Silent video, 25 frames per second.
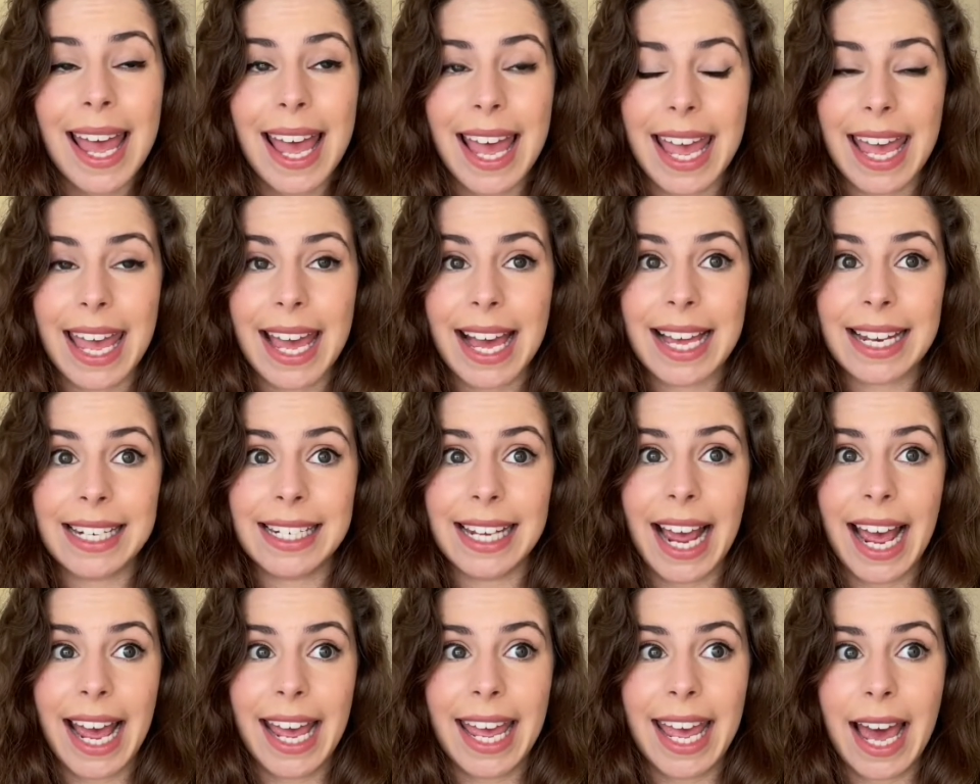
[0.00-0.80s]
And
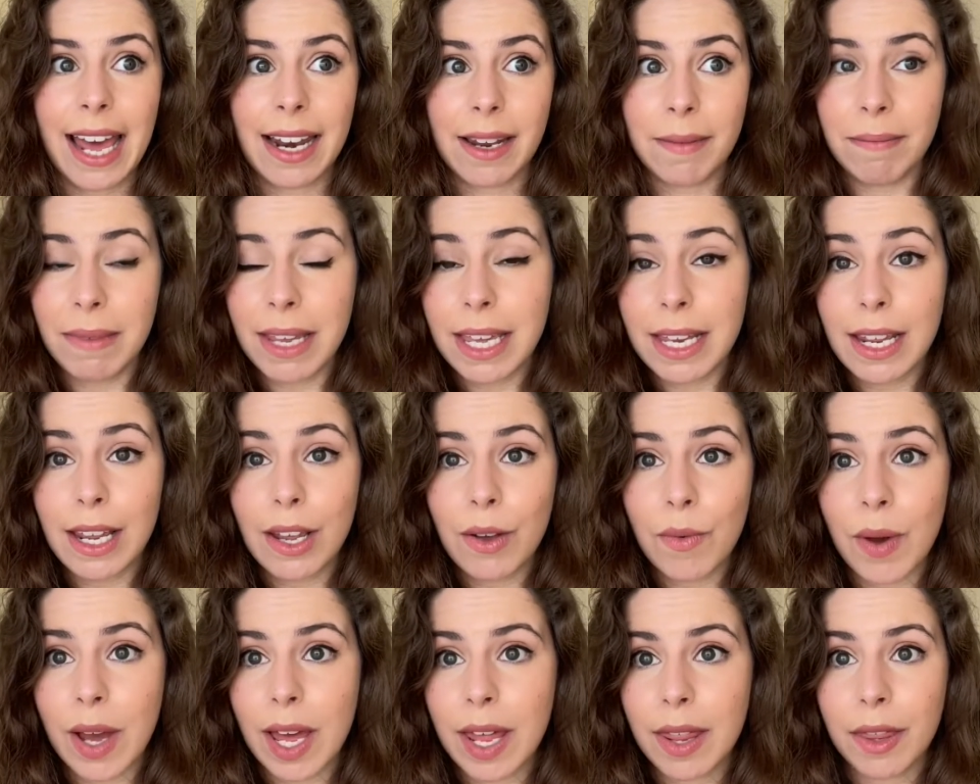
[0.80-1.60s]
I had a meeting
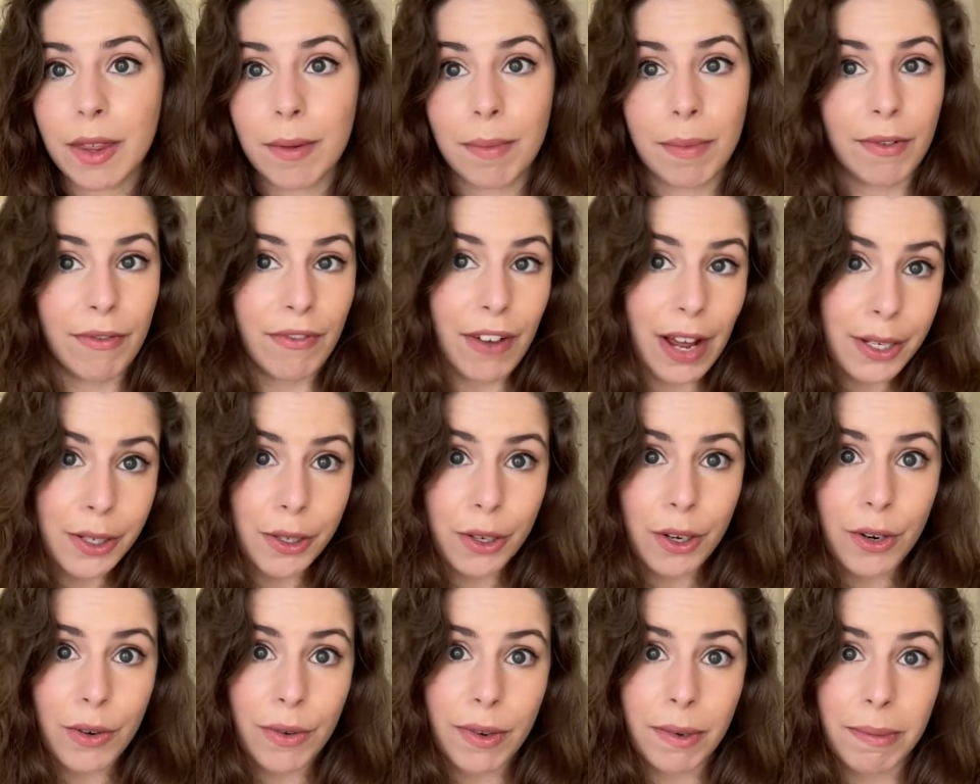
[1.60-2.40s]
with the
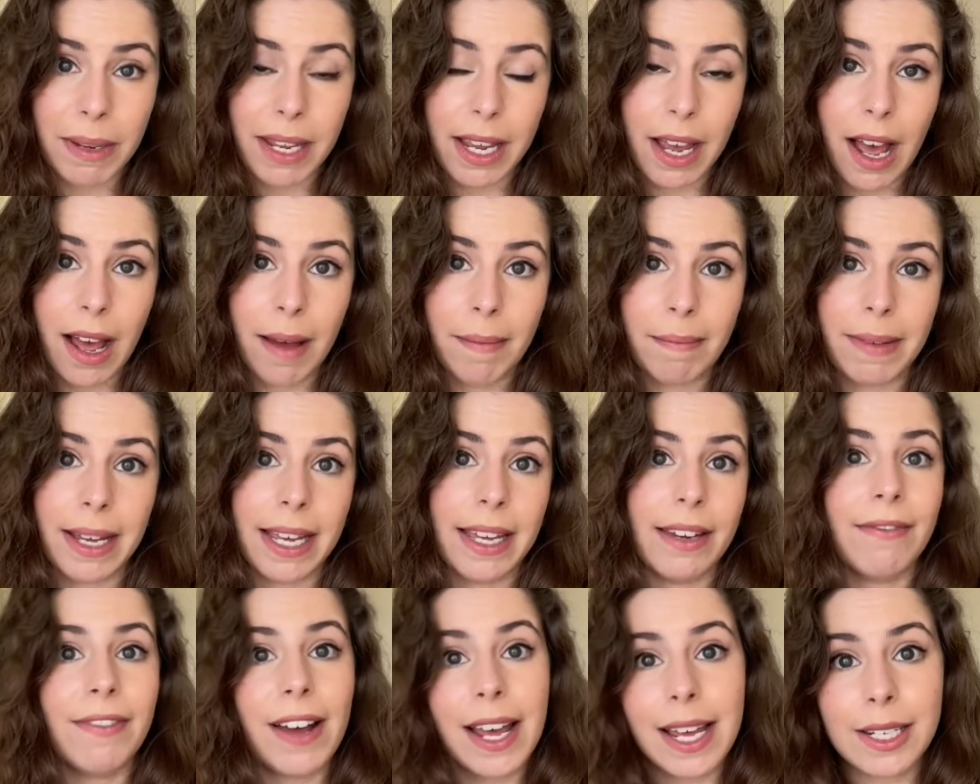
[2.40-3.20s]
professor who would become my
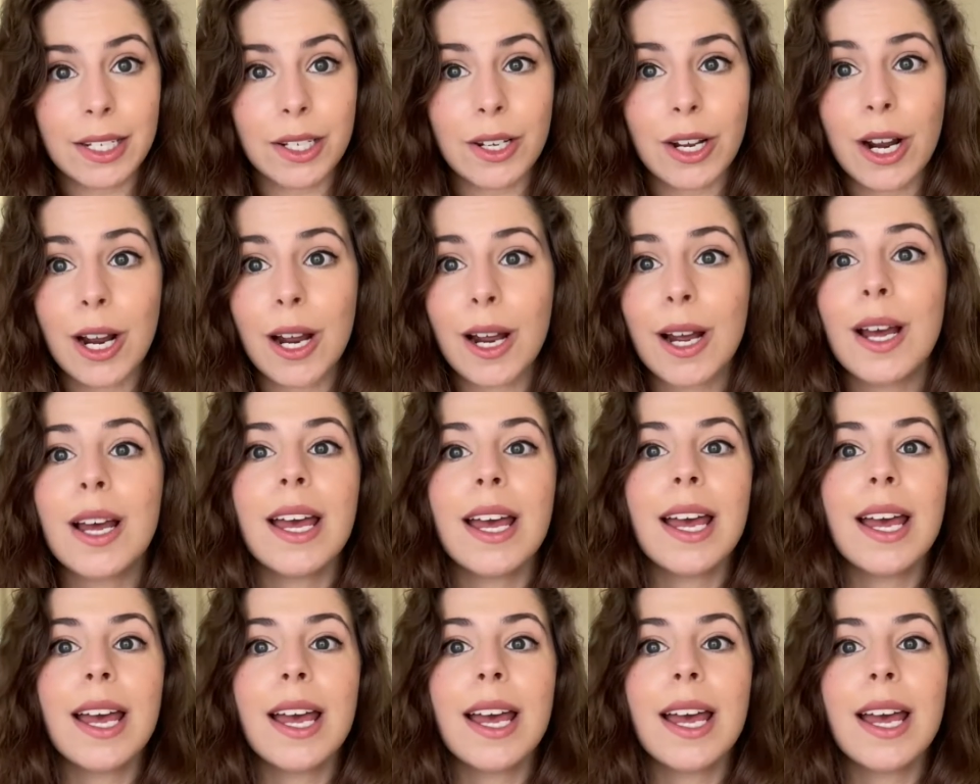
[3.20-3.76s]
advisor.